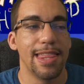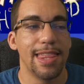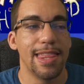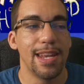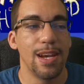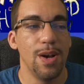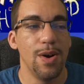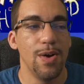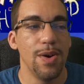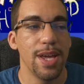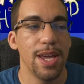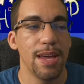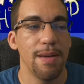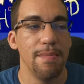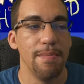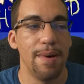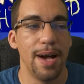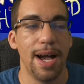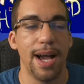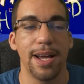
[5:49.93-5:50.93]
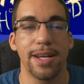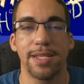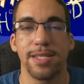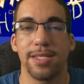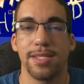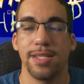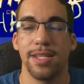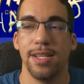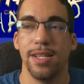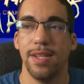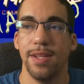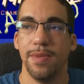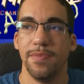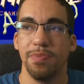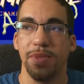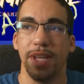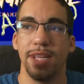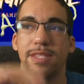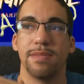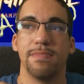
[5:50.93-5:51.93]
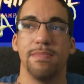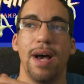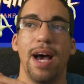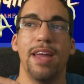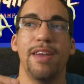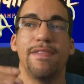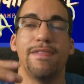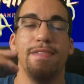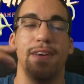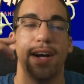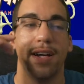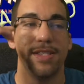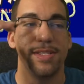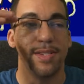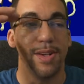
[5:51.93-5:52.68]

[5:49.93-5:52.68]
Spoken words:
throw hitbox is modified,